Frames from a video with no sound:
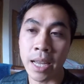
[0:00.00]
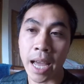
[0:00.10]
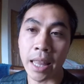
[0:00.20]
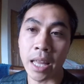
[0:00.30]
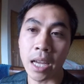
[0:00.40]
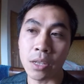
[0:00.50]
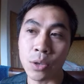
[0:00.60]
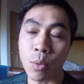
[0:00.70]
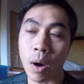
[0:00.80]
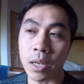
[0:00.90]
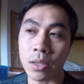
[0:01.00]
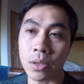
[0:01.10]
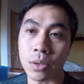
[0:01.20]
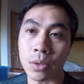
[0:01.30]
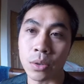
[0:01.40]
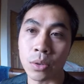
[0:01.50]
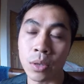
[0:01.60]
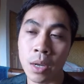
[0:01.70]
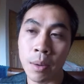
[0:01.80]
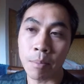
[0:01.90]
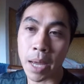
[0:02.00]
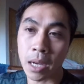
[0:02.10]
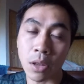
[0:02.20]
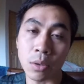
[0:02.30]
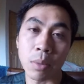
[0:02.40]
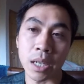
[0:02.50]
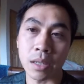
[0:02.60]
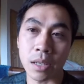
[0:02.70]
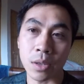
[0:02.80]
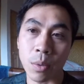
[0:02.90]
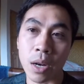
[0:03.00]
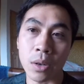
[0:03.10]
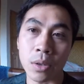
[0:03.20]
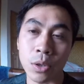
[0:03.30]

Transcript: and then you want to make other buttons as well.